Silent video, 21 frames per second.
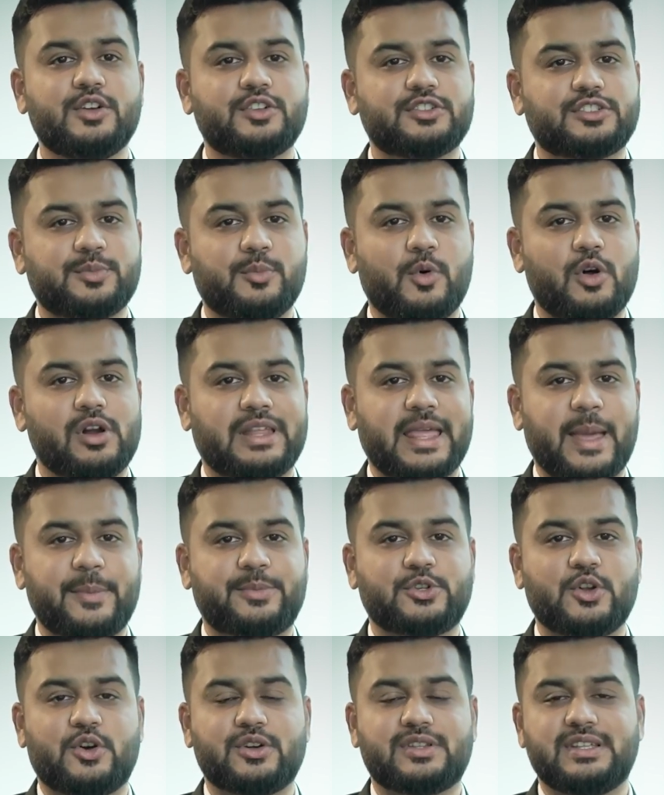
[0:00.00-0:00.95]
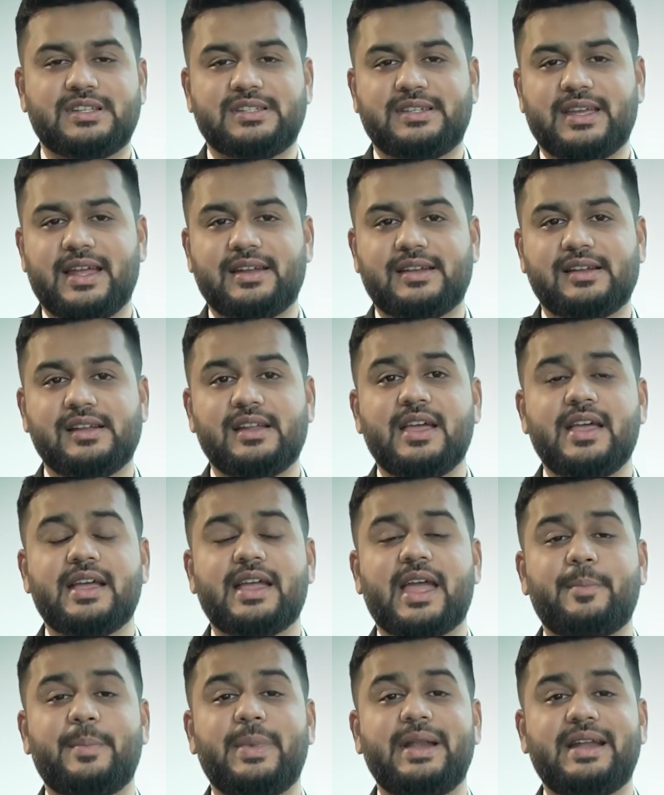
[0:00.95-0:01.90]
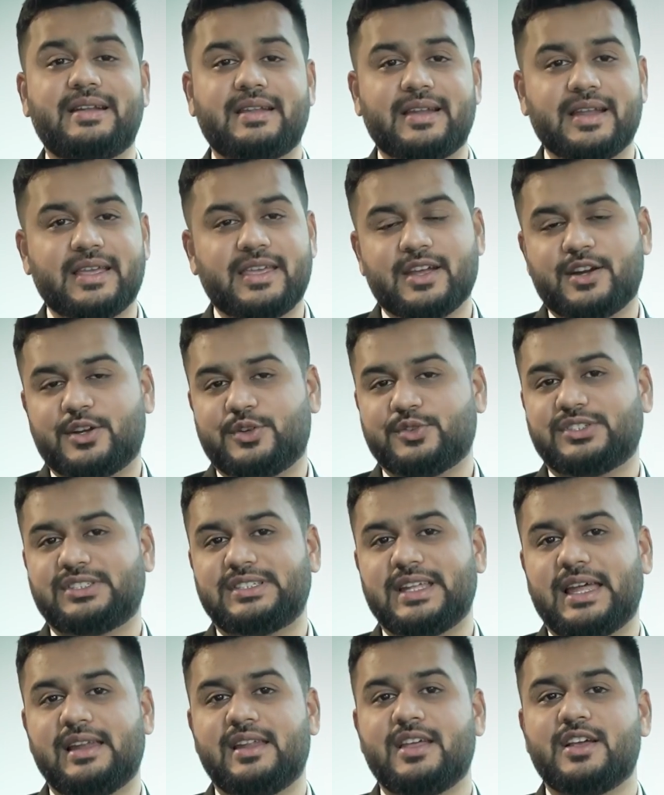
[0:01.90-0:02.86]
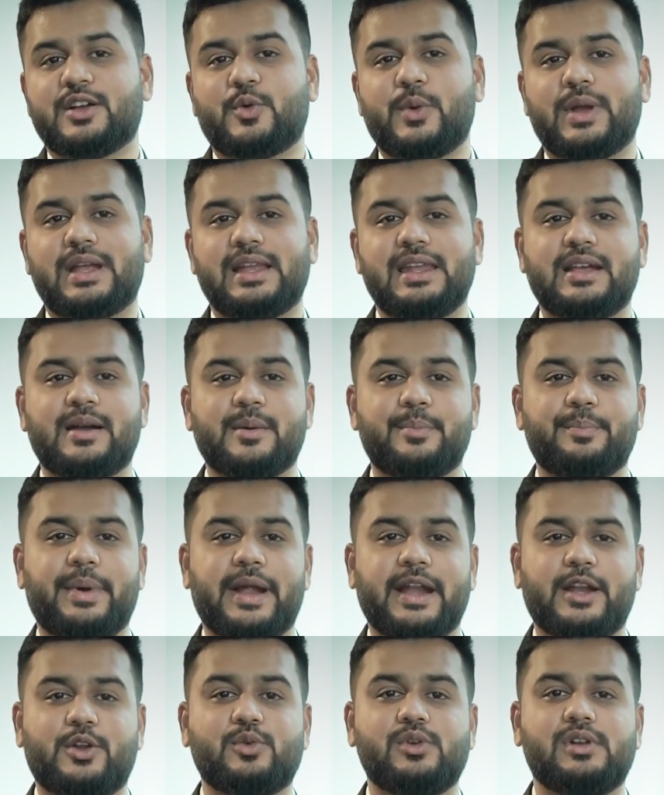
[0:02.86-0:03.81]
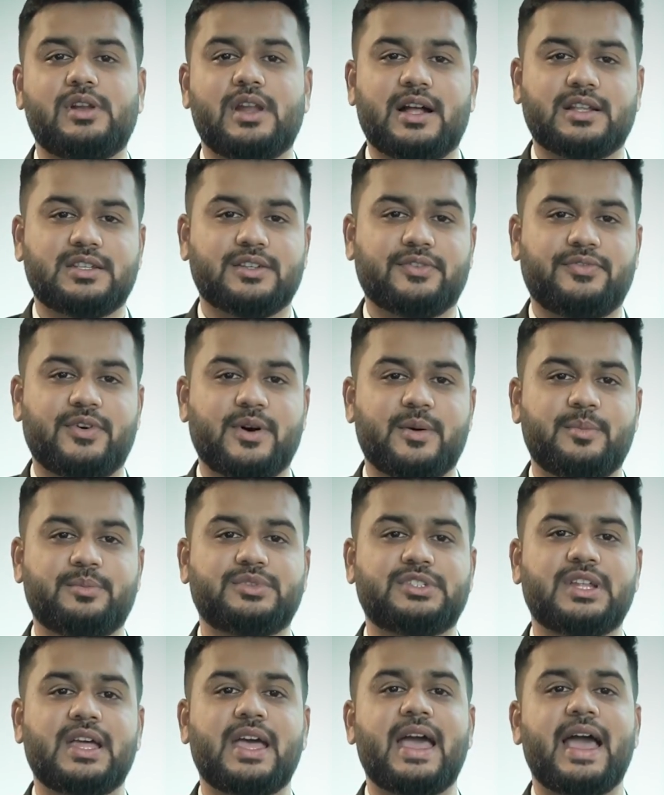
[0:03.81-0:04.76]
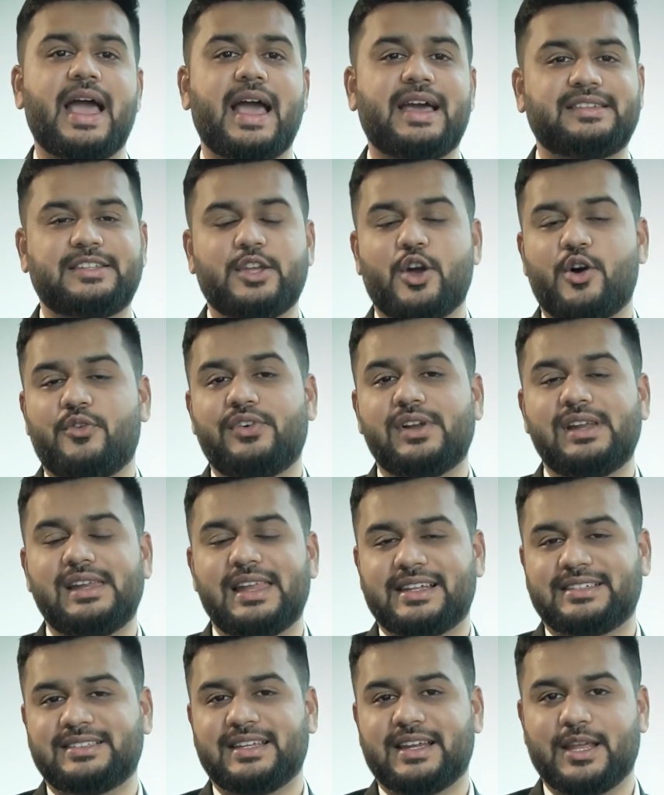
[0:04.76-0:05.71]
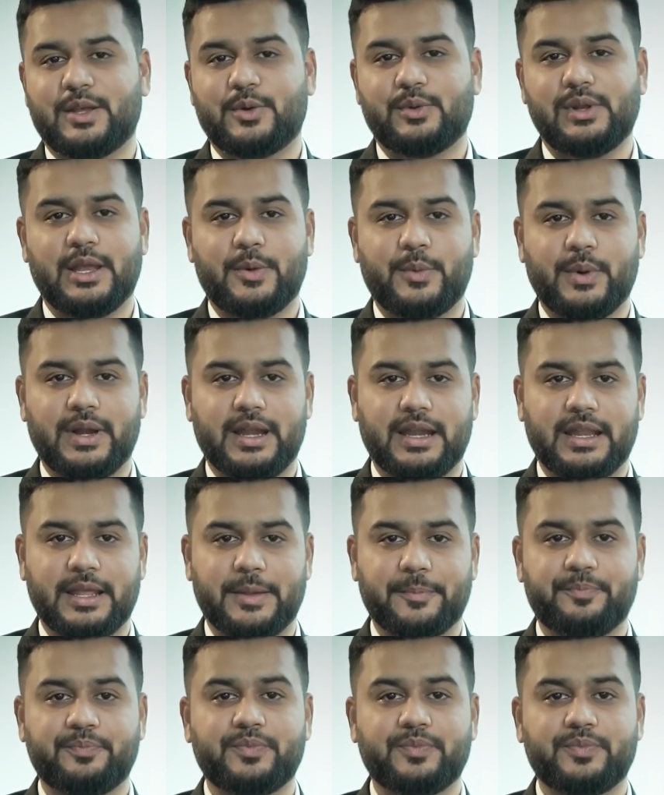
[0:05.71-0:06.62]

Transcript: Small cap stocks in general can be trickier to sell quickly compared to larger firms as they offer lesser liquidity.